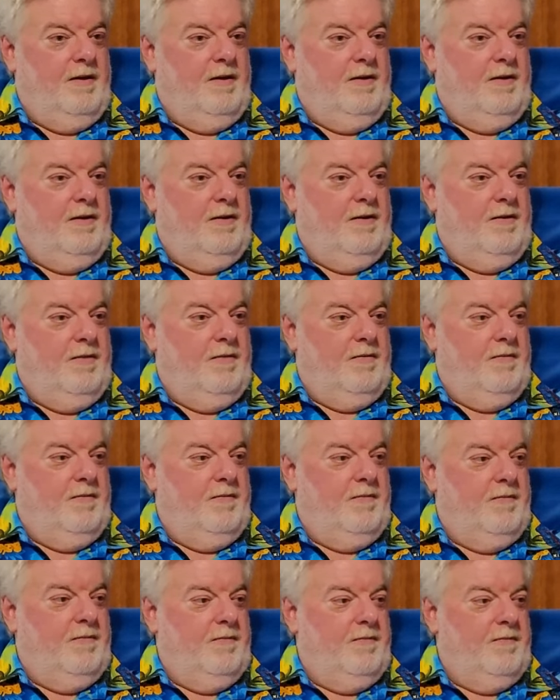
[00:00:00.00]

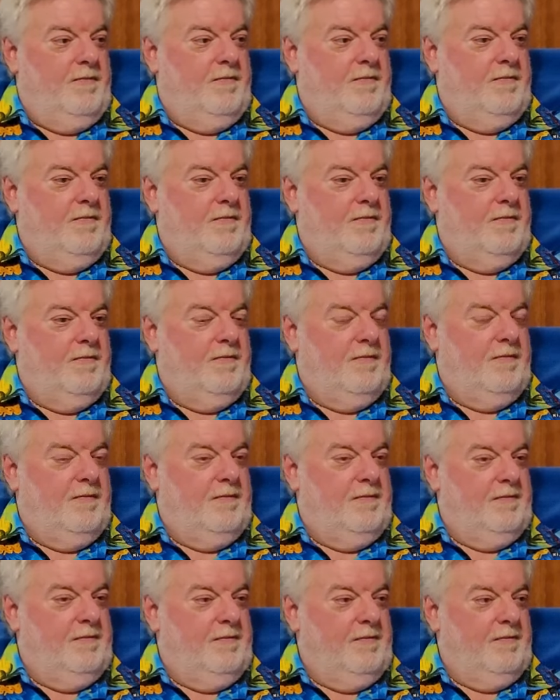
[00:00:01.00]

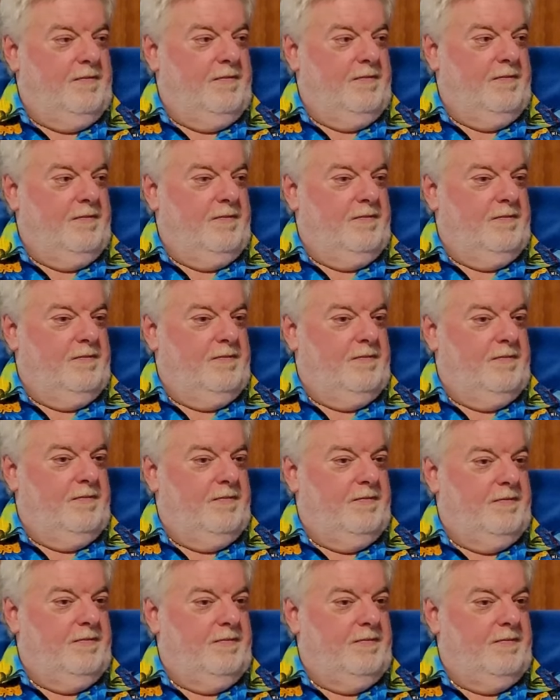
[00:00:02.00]

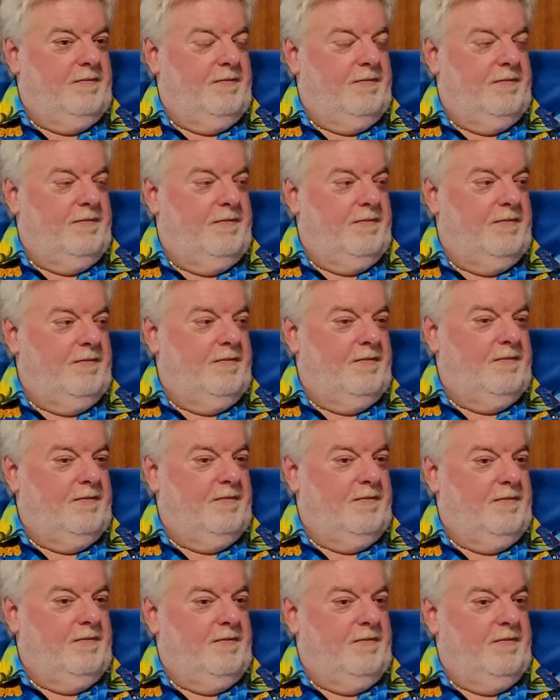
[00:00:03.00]

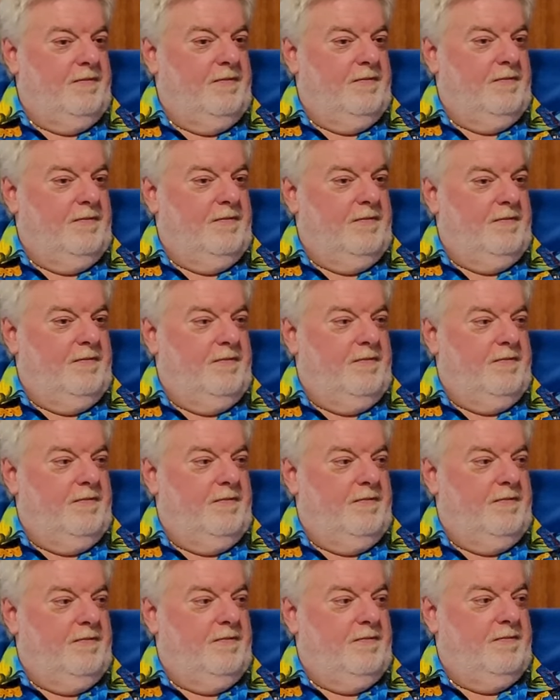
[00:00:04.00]

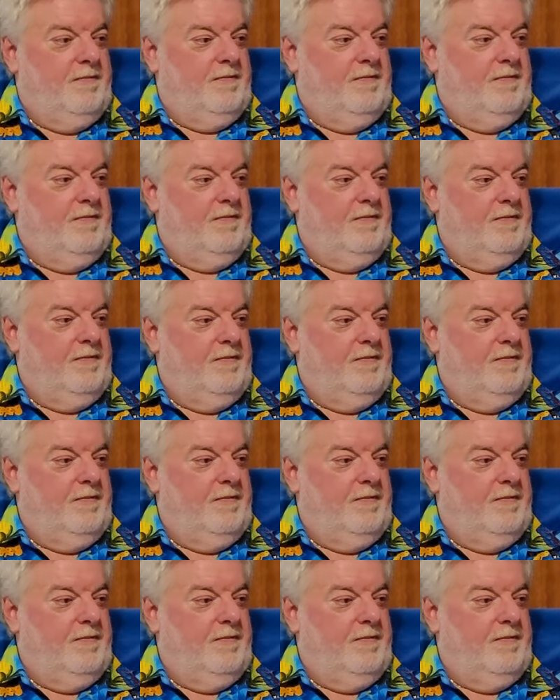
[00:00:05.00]
The person shown says nothing.